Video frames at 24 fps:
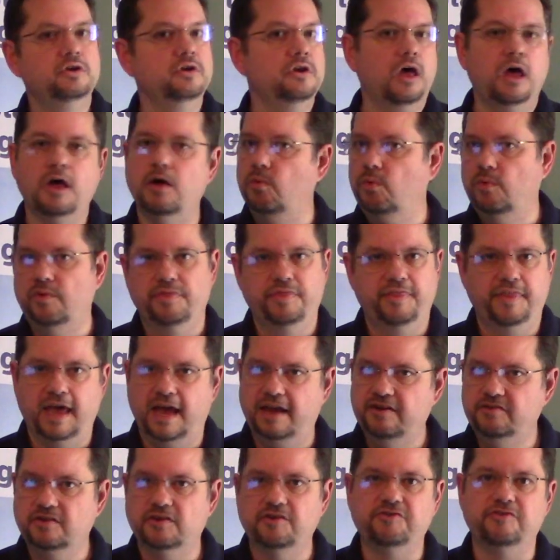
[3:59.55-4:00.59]
No,
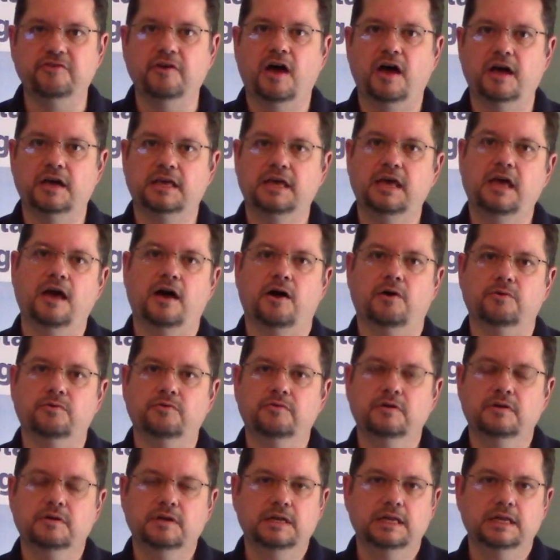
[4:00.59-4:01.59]
that does not count.